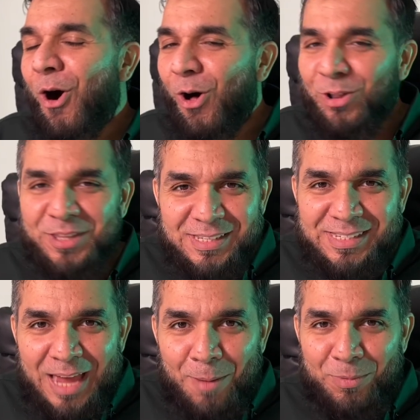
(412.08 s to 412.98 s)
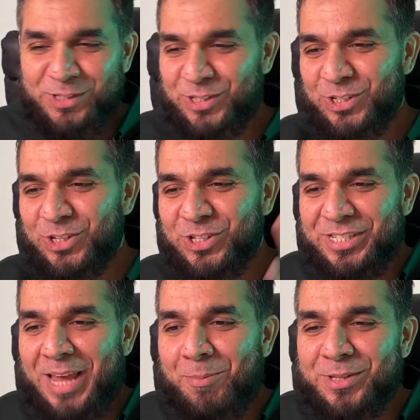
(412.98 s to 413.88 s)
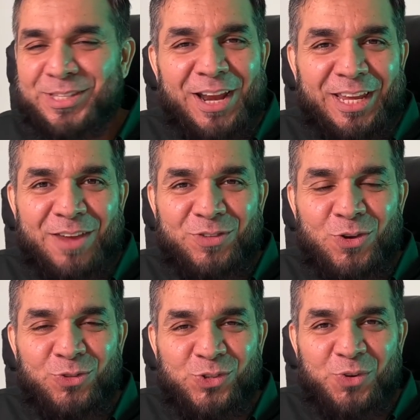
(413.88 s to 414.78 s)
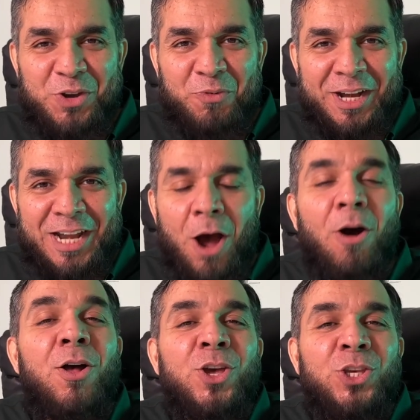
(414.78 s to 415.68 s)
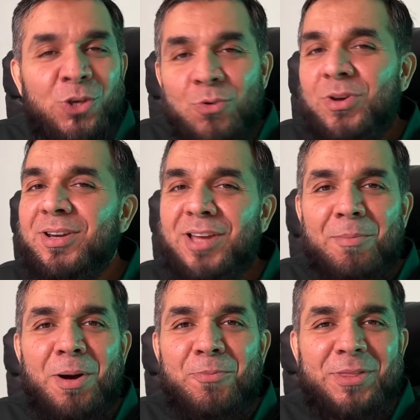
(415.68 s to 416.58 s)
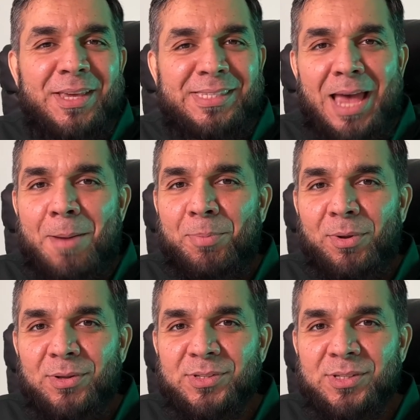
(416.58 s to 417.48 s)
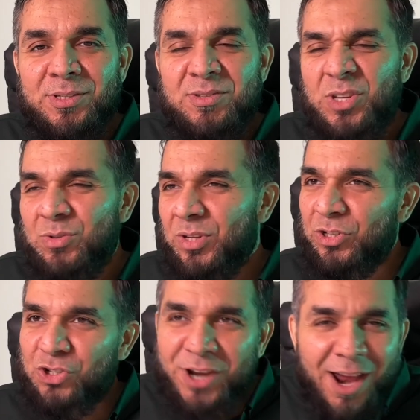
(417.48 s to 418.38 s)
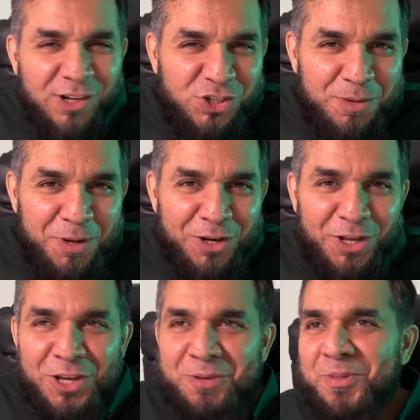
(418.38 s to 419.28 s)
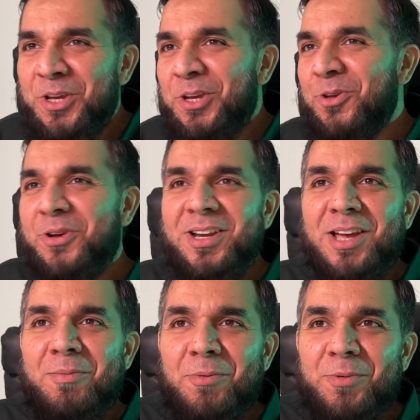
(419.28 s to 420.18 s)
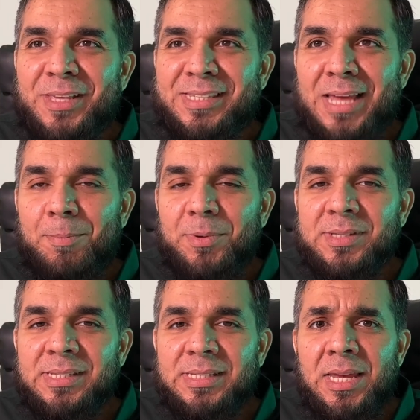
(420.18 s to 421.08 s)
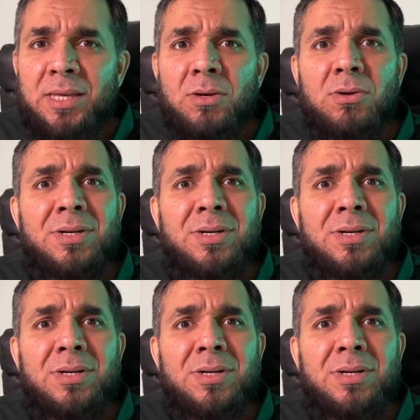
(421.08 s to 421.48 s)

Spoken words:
All these examples, these are just examples that I gave you on the screen right now. You can come up with examples using ChatGPT. You can come up with examples seeing your